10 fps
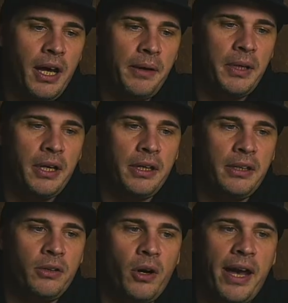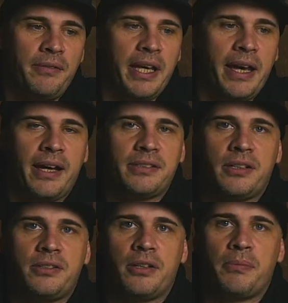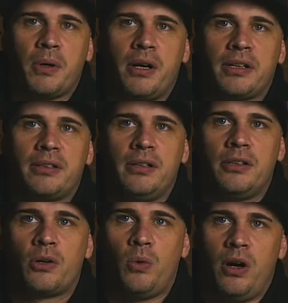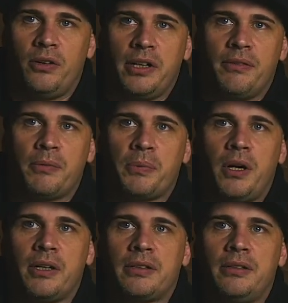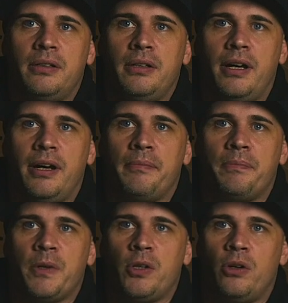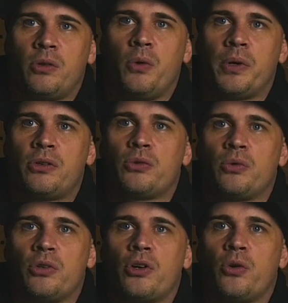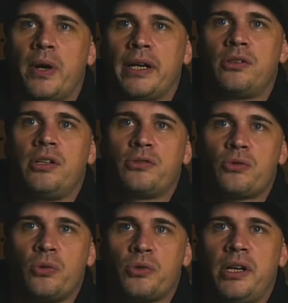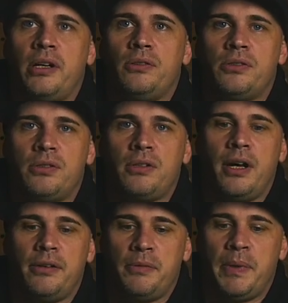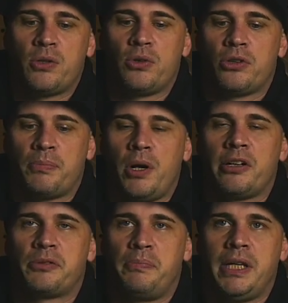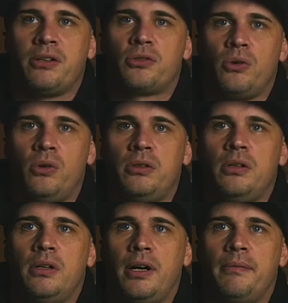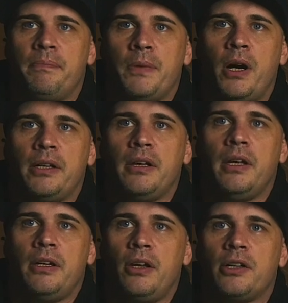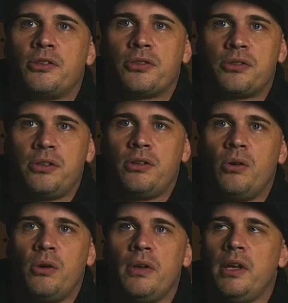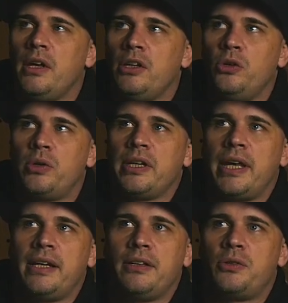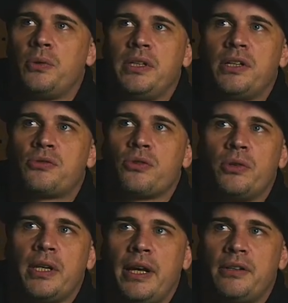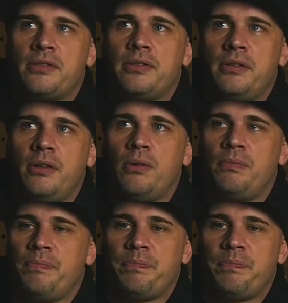I mean, you know, having access to the product, the quality of the product, um, you know, going quality. through the correct distro channels, mm-hmm. uh, to make sure that the product's being sold, um, not not just, you know, you can get into a distro that has, you know,